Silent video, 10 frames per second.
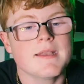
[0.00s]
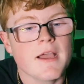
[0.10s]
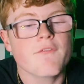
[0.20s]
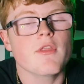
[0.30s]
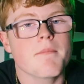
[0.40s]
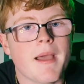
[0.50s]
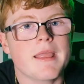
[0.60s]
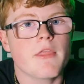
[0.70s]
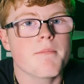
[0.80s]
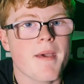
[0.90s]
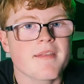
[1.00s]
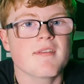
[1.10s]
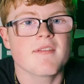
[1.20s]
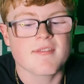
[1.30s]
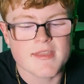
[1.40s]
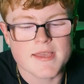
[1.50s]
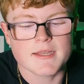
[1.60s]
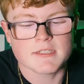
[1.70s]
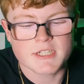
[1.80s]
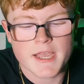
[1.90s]
definitely might give the best a
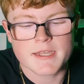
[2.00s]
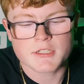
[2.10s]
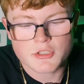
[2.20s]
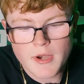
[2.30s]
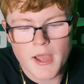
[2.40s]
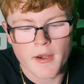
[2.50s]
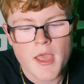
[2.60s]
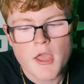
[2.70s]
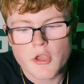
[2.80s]
C.J. Stroud.